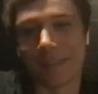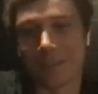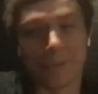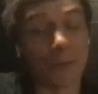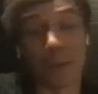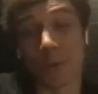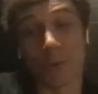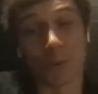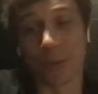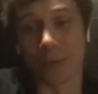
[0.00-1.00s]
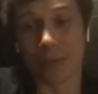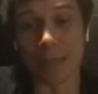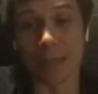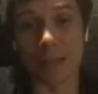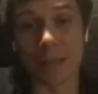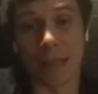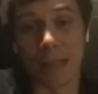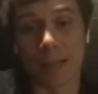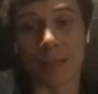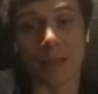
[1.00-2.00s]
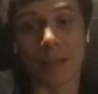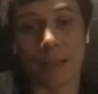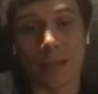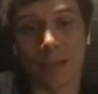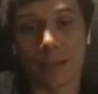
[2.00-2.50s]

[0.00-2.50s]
The very good point. That's exactly